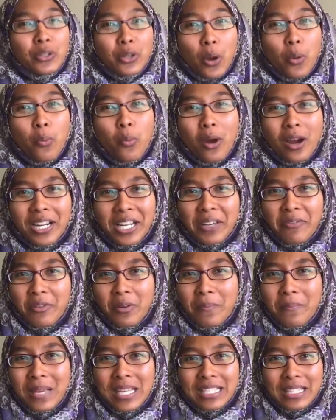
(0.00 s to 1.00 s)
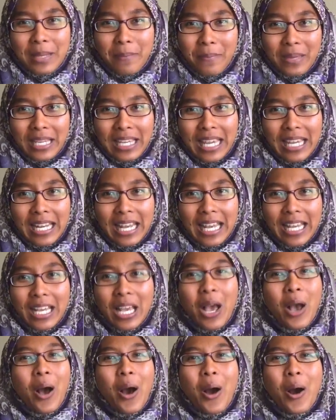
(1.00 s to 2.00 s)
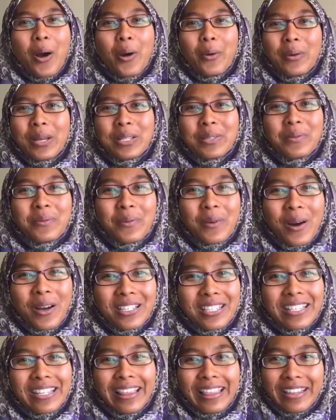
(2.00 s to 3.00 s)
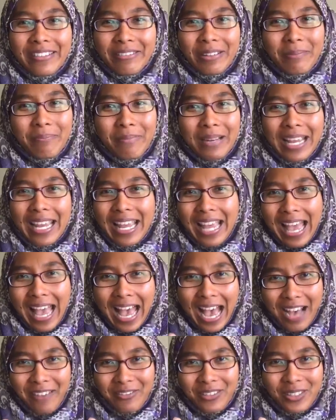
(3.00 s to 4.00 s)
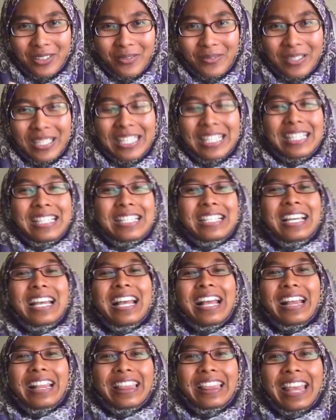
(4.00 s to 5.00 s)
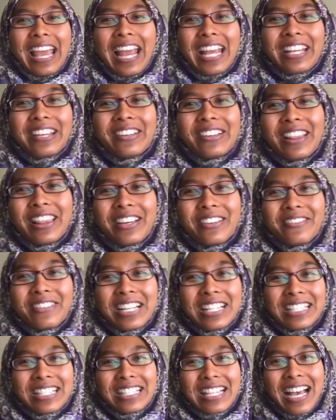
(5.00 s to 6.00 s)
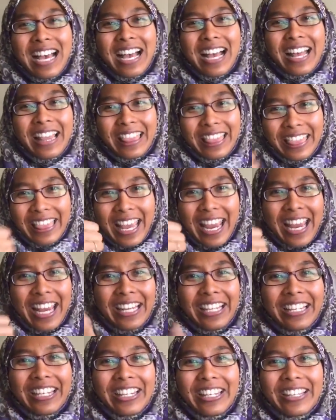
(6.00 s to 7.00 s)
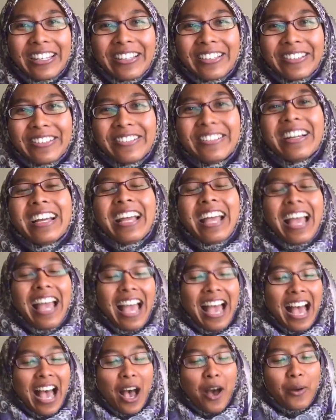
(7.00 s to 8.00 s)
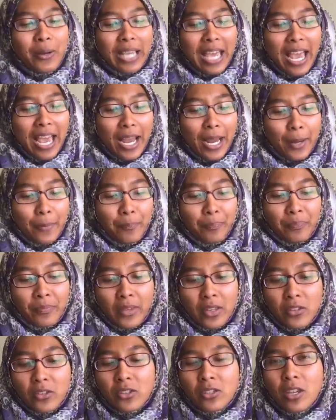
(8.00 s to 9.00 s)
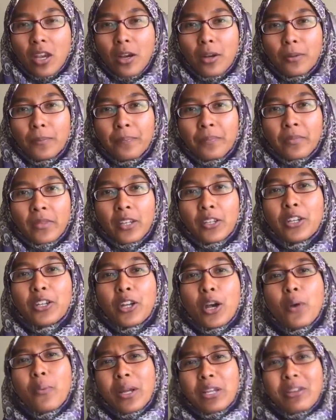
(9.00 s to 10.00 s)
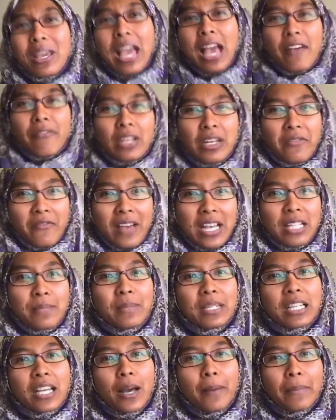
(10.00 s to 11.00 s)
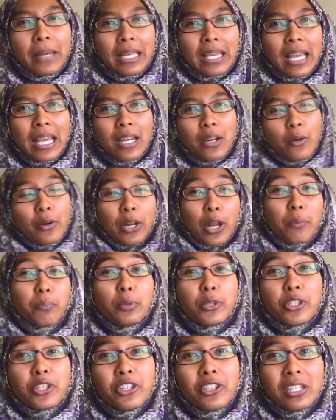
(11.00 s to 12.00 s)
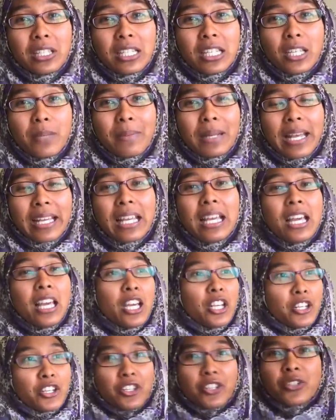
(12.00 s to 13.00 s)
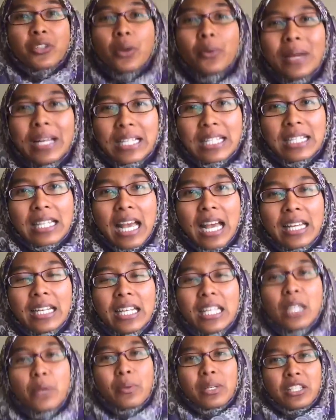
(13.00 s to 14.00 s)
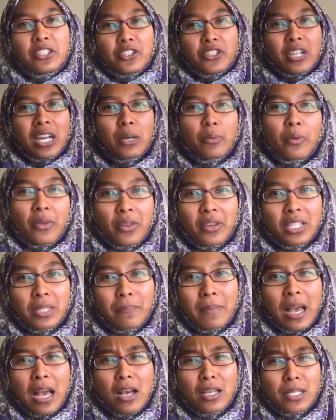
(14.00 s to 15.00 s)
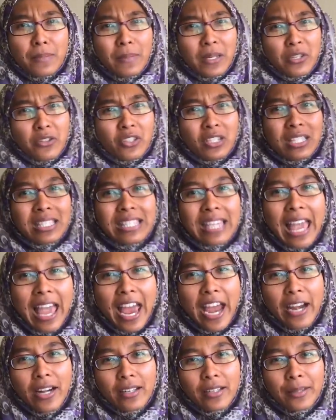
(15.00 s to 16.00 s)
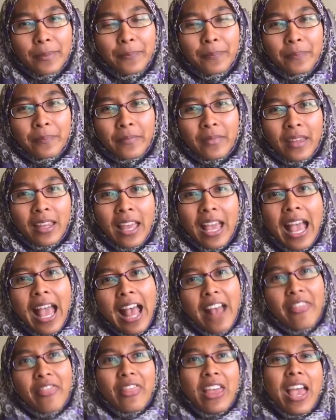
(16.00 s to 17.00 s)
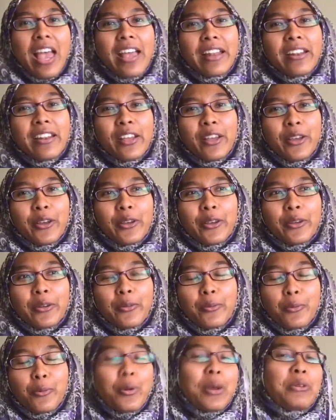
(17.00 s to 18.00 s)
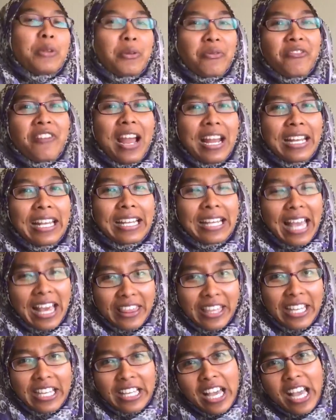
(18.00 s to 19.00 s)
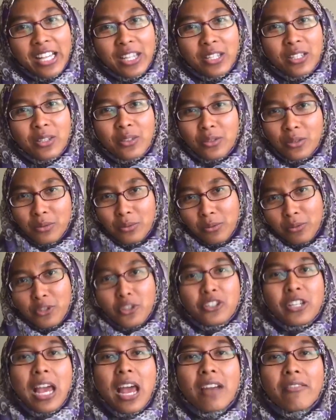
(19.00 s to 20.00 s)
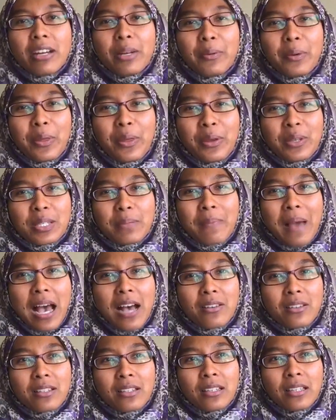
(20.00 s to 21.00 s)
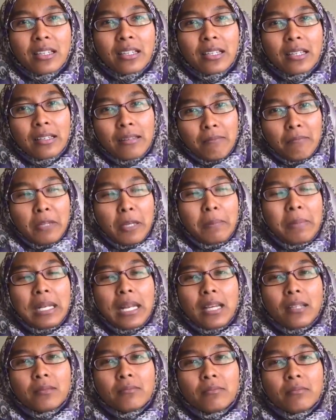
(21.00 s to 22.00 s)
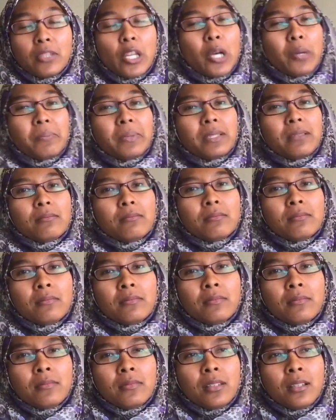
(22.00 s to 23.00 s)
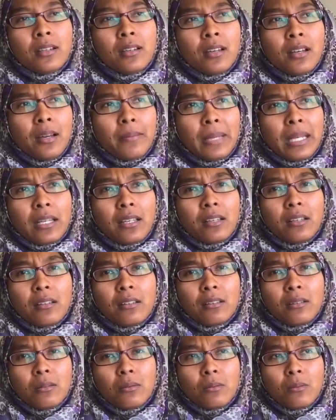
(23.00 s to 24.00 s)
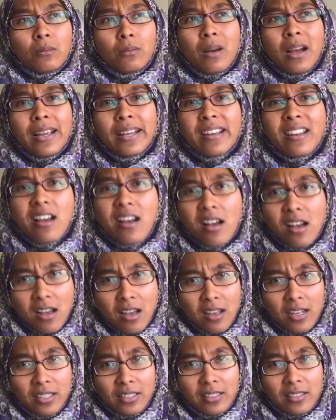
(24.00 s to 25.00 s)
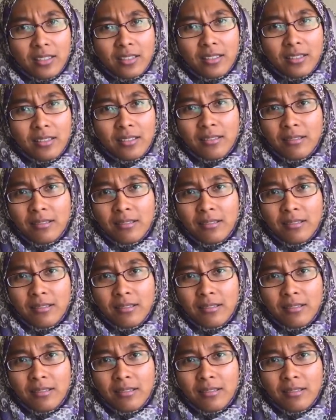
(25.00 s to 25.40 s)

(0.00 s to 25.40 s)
Don't worry if you missed the beginning, always watch the replay afterwards. Thank you, Larissa, thank you. Okay, so you know when you have an investment coming in or an opportunity, like you're so excited, you want to share it with your spouse, but you're scared. And then when you finally get the guts to share it with your spouse, they'll be like, nope. I'm like, why not?